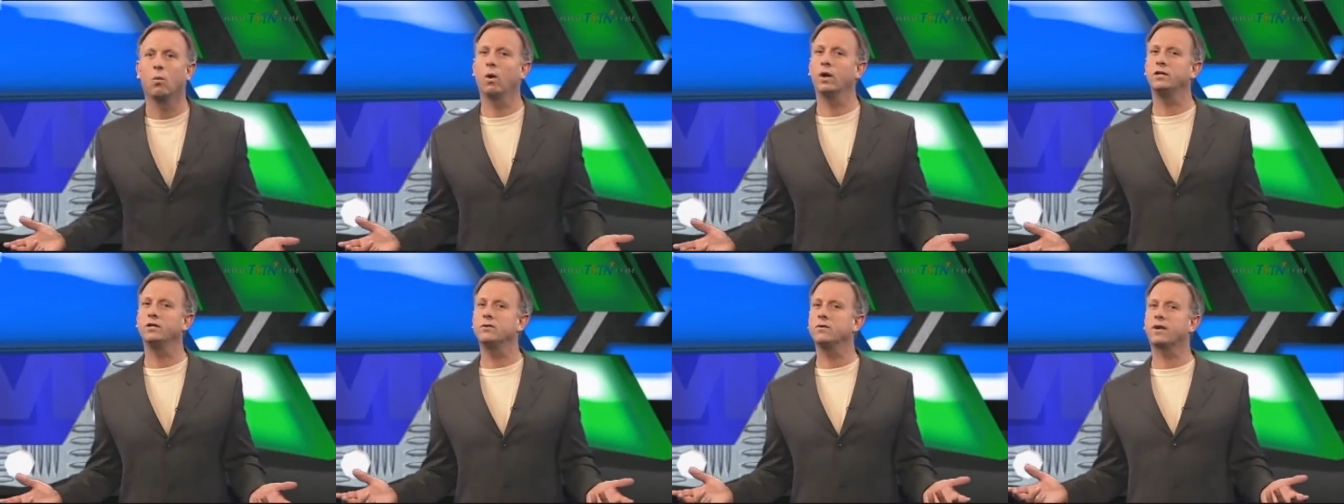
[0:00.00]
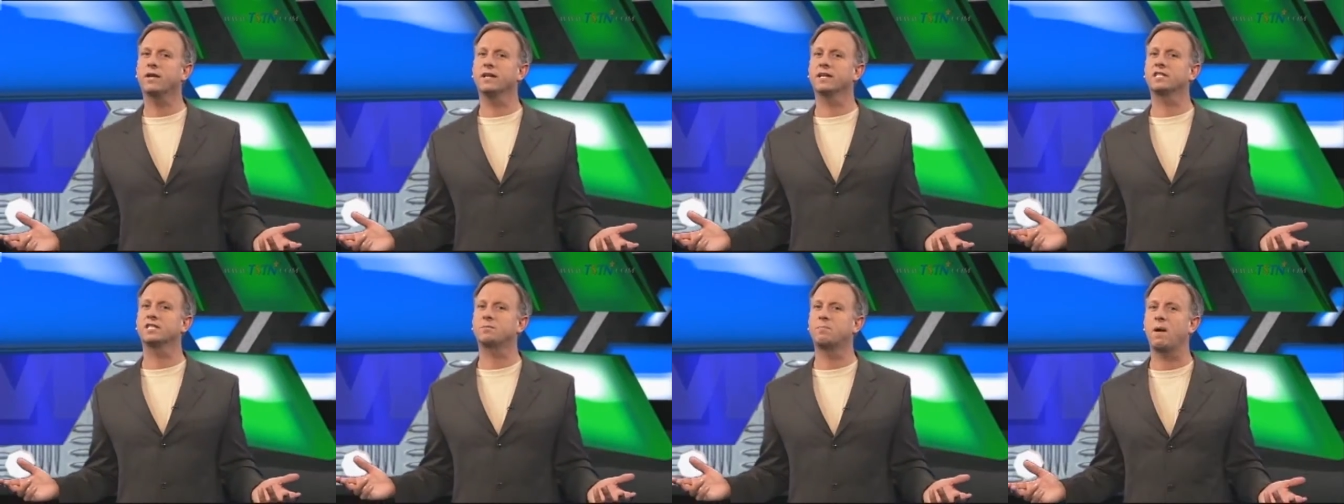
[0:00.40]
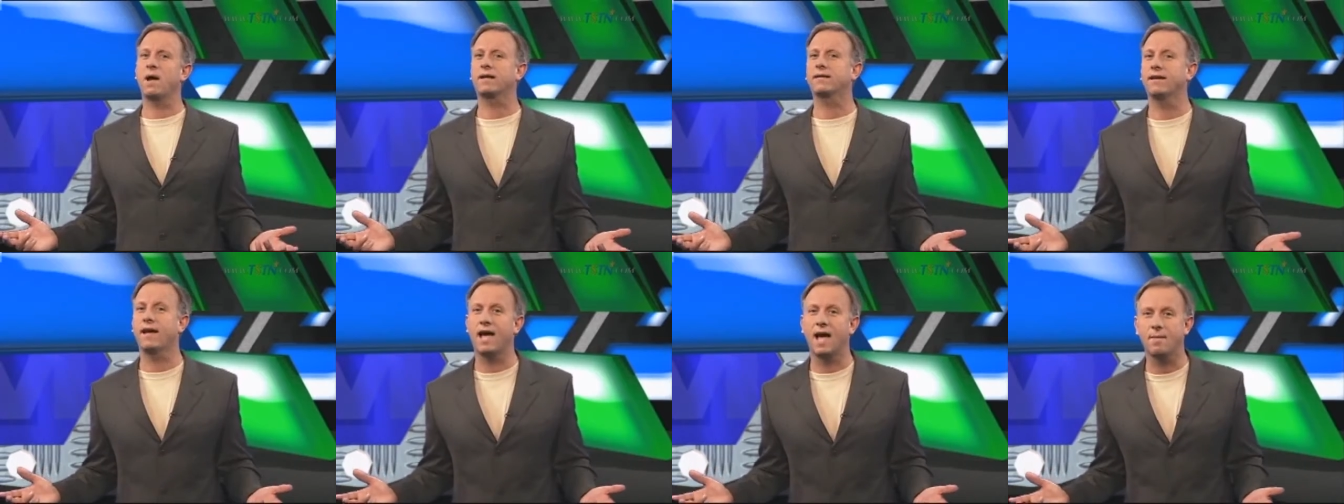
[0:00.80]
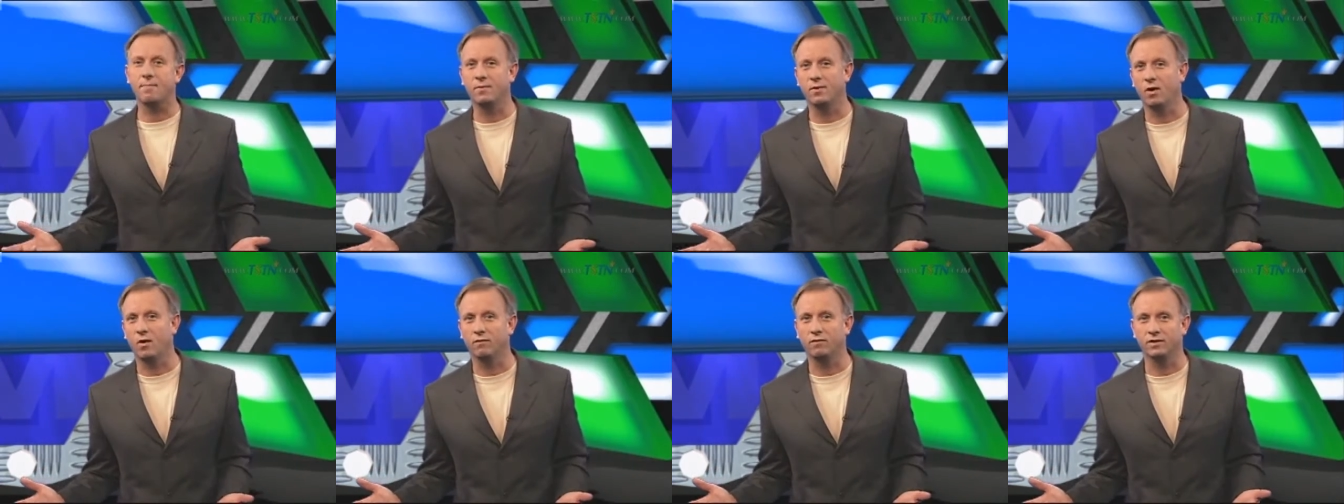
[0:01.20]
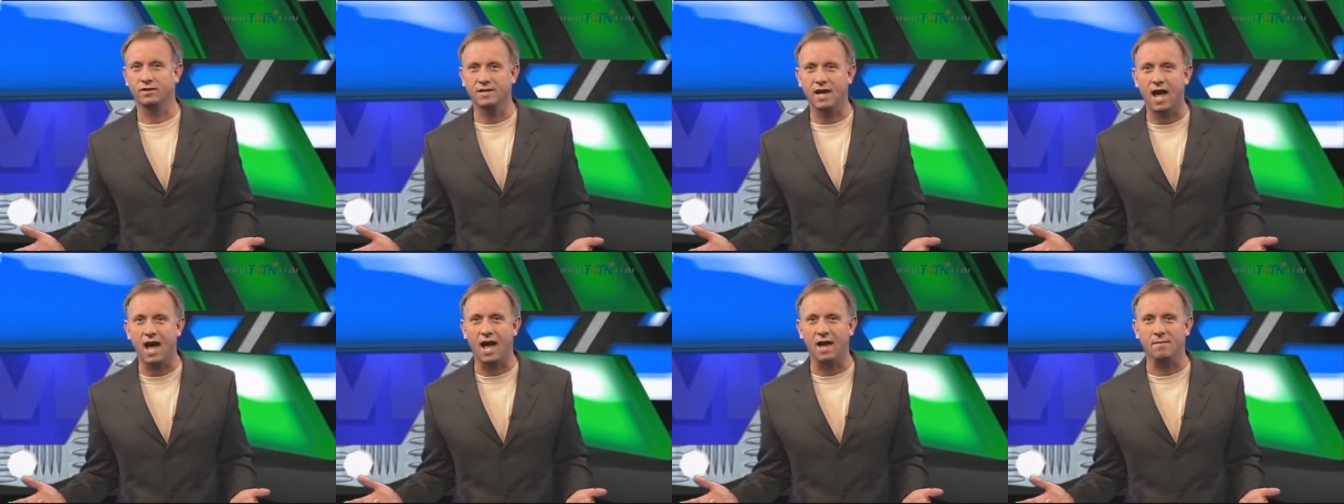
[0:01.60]
What you can expect to happen
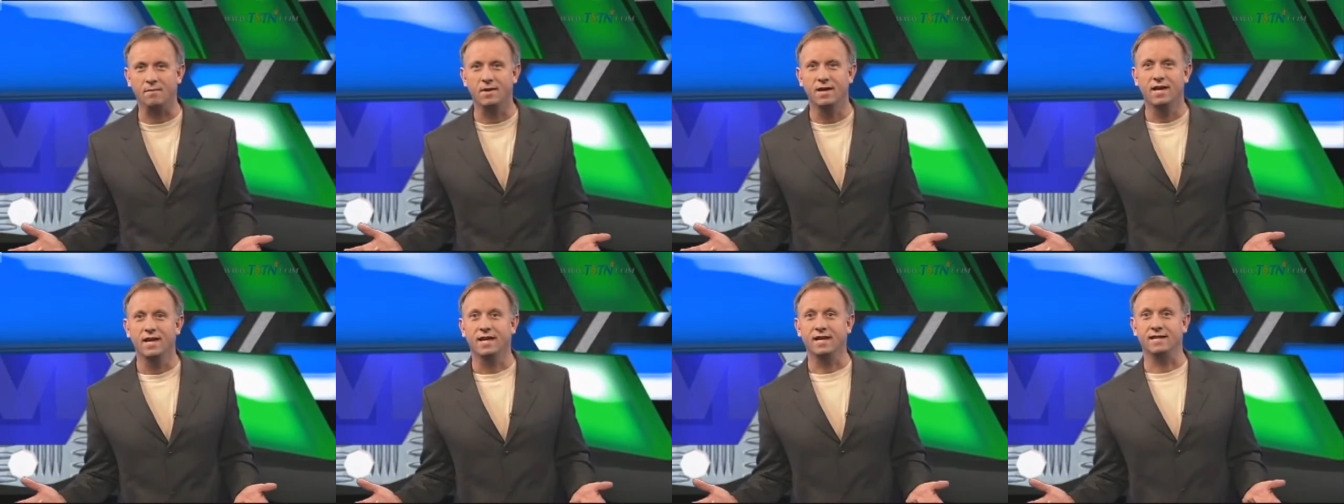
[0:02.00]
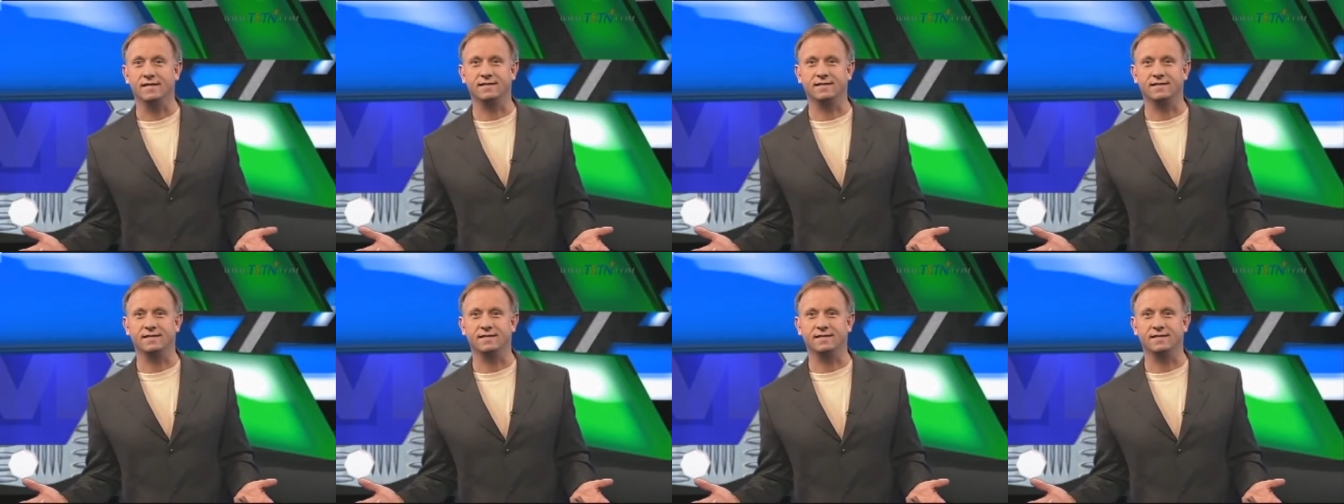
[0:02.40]
over time